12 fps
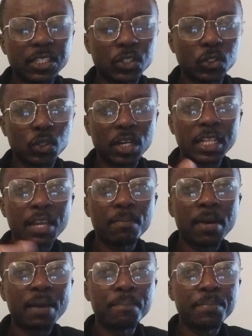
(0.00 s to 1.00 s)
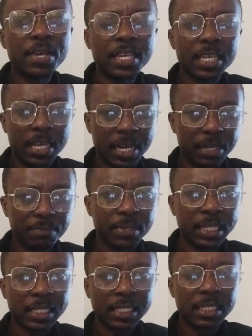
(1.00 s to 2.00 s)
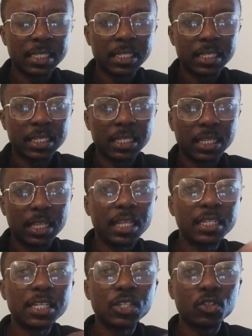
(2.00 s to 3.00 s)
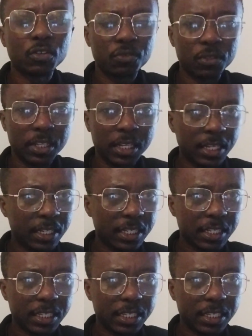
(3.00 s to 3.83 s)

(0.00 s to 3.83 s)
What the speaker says: So any man pehia means ladies of today,